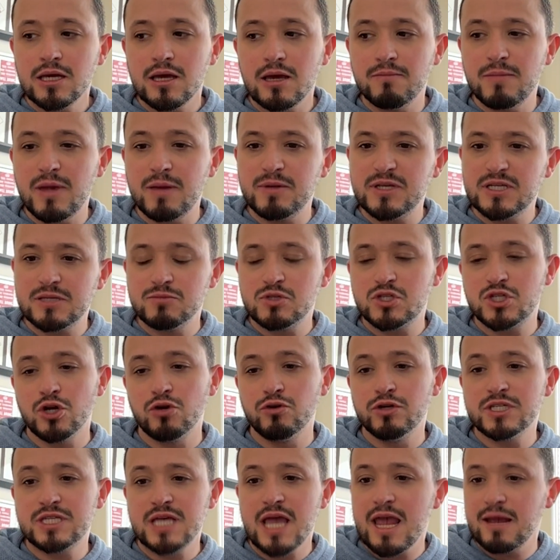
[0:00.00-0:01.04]
and maybe some
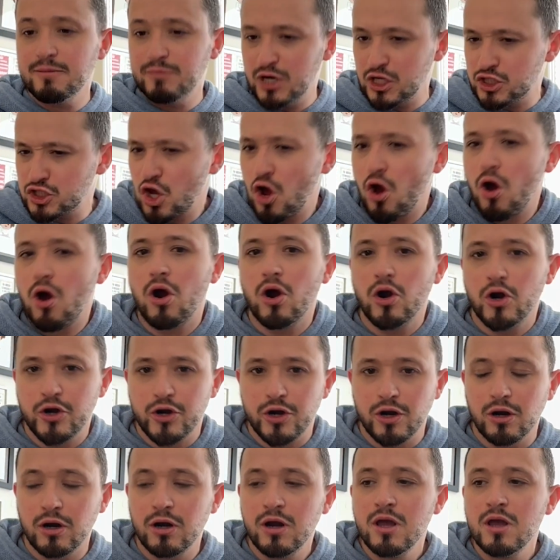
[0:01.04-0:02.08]
Series A, but it's
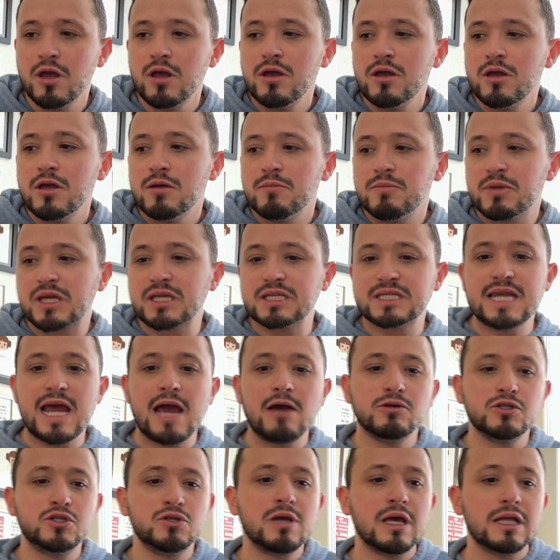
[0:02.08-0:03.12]
harder because
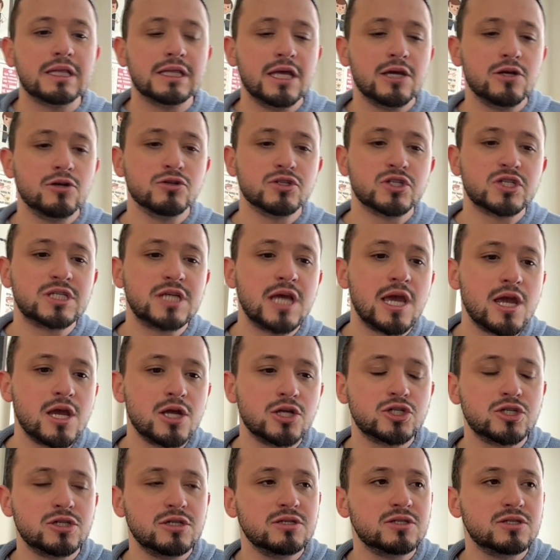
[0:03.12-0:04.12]
now as you get later stage,